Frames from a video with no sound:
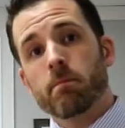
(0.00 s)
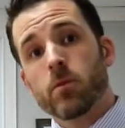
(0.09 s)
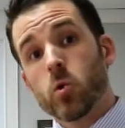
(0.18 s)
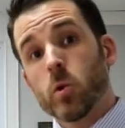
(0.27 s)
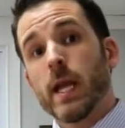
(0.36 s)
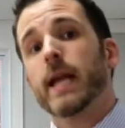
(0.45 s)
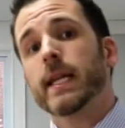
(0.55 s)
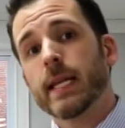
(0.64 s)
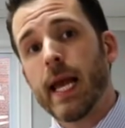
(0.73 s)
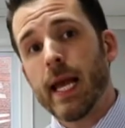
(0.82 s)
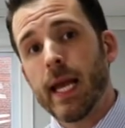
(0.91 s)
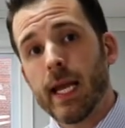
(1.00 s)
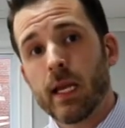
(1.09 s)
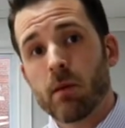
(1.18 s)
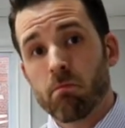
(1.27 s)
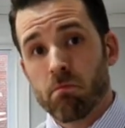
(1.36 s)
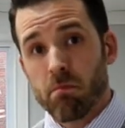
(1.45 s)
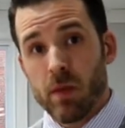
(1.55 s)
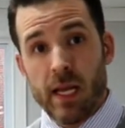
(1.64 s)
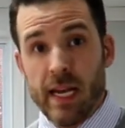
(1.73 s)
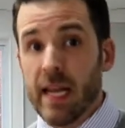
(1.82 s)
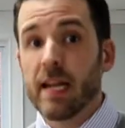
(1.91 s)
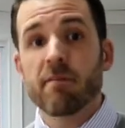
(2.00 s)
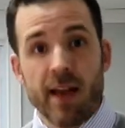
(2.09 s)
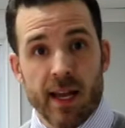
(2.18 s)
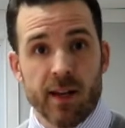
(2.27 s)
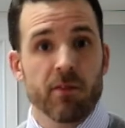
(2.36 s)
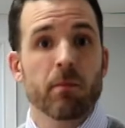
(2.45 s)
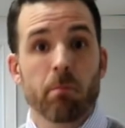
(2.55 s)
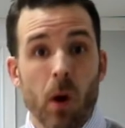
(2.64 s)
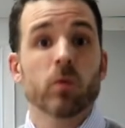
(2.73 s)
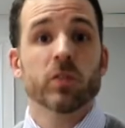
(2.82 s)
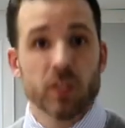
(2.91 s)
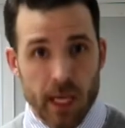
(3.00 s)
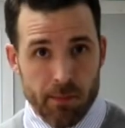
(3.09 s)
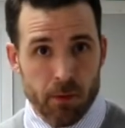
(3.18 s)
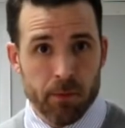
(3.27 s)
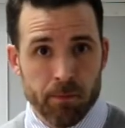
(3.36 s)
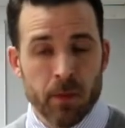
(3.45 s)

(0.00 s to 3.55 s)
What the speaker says: created an innovative bone staple.